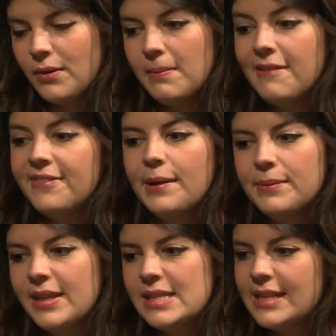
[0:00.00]
Well, my
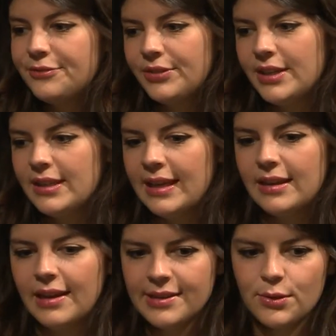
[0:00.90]
family is definitely, like,
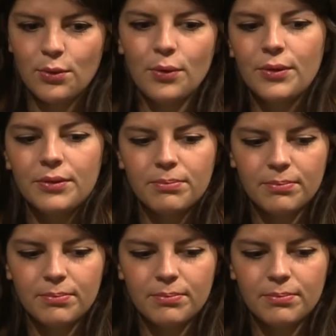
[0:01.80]
as a whole,